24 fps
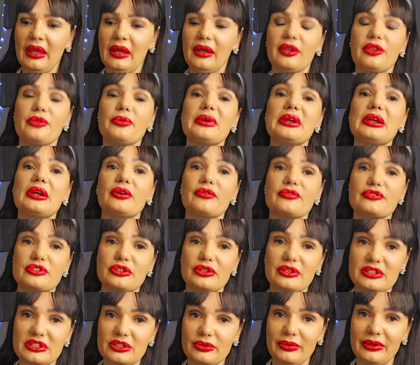Three of
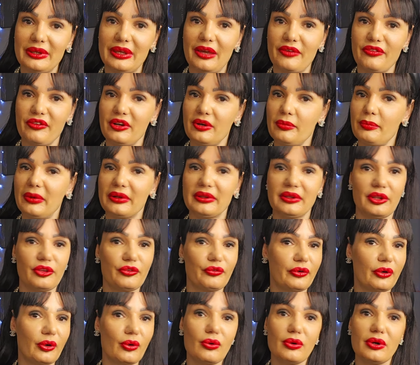Swords we have here, but not
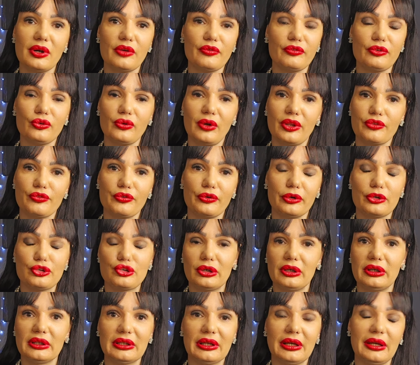for all of you,
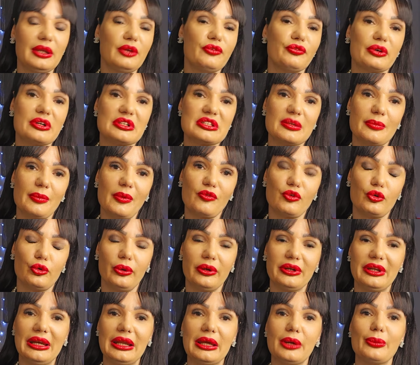unfortunately. For some of you, you're
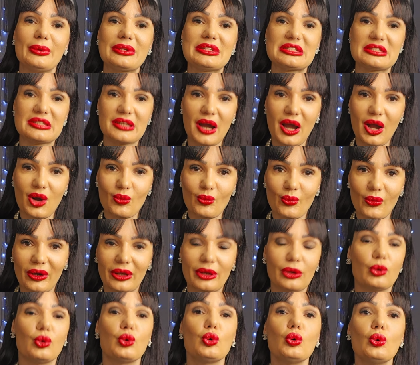dealing with someone
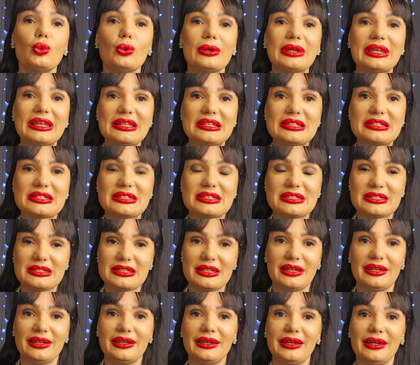who is
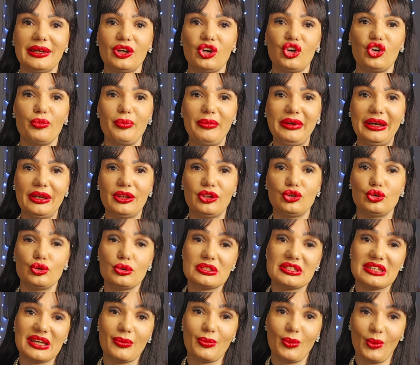committed to
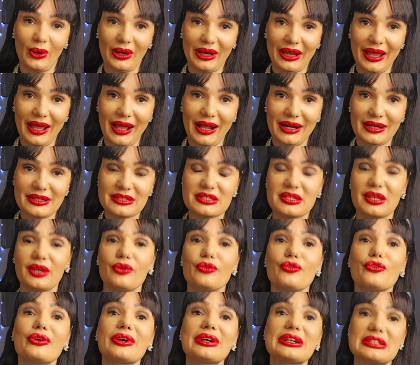someone else.
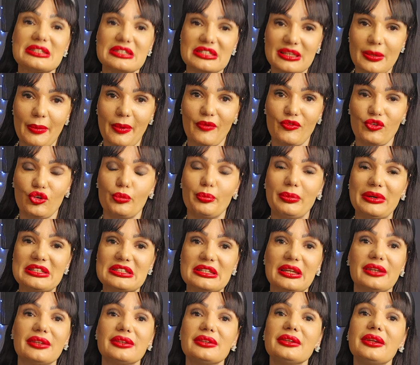For some of you, please,
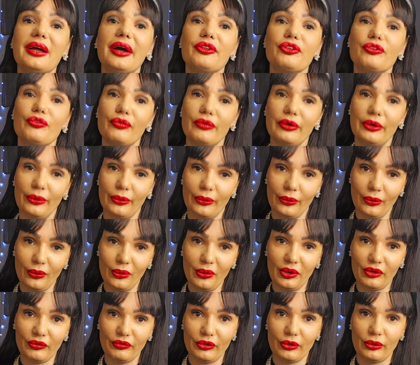not for all
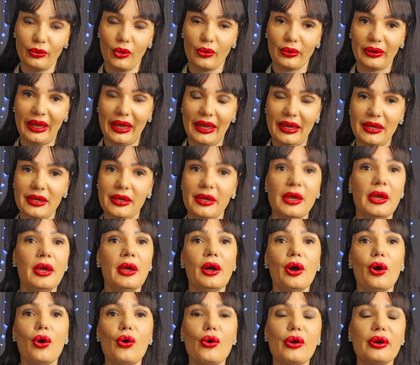of you, okay?
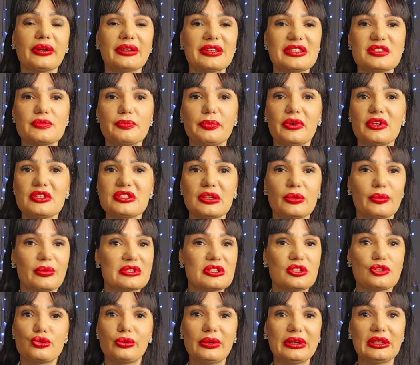Or this person was
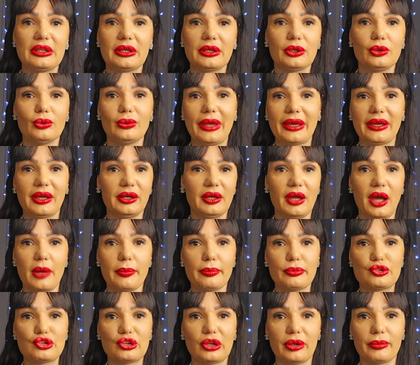treating you like an
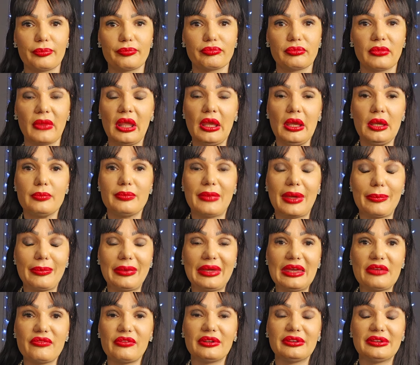option. Maybe
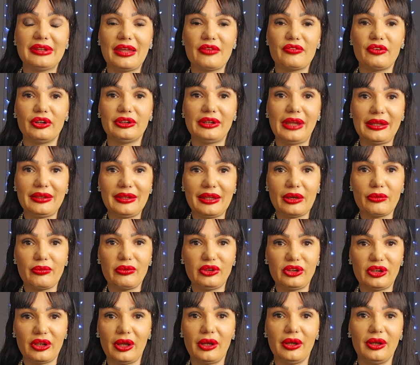even they were dating
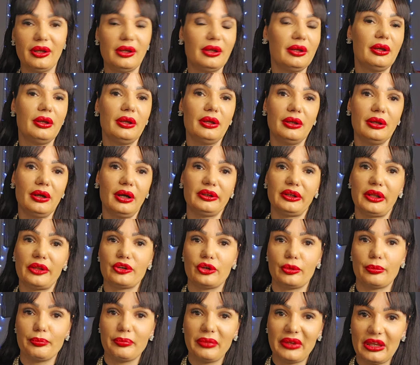with another
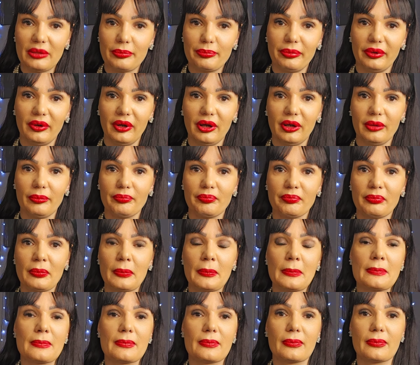people.
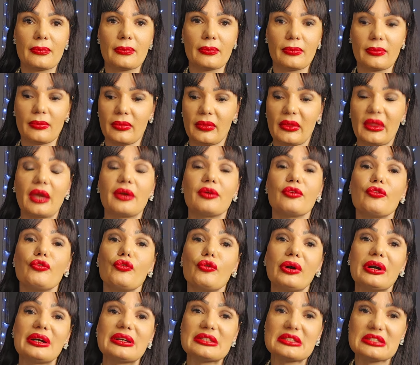
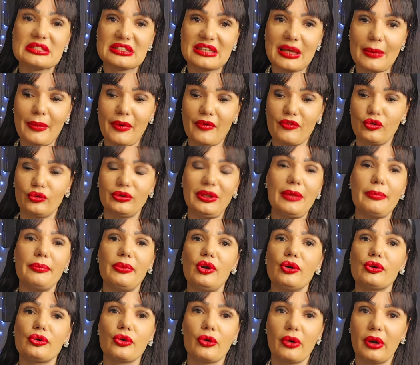For some of you, they
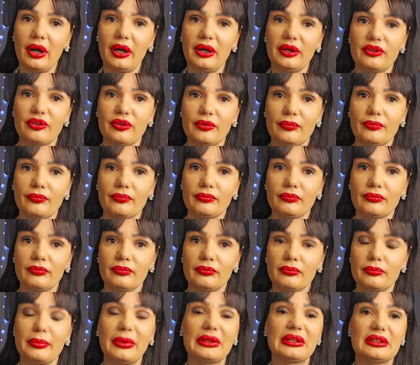broke your heart.
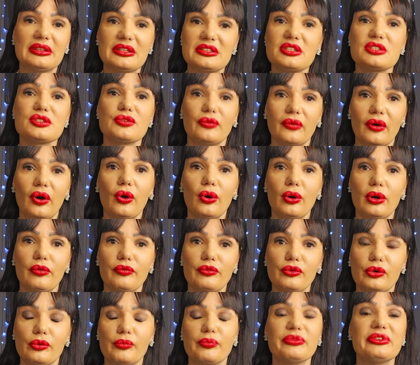But this is for all of
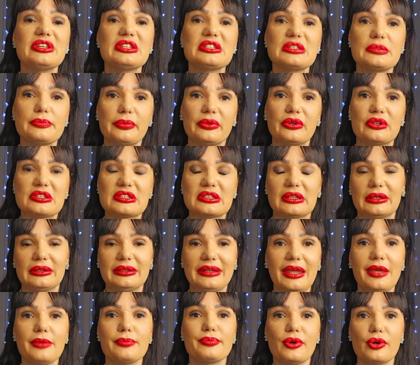you. This person,
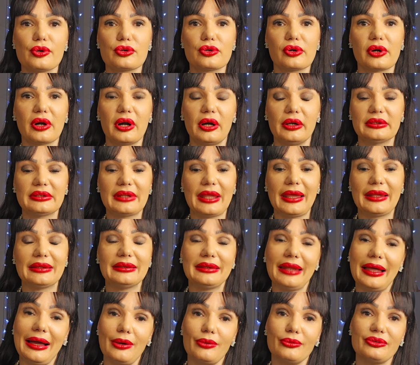they broke your heart and
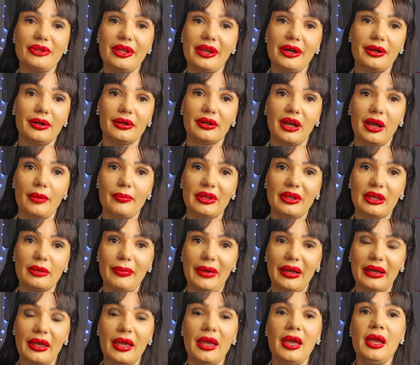now they are coming
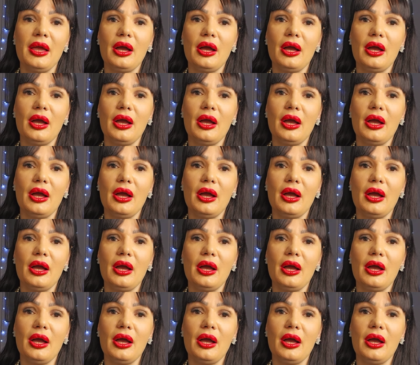back.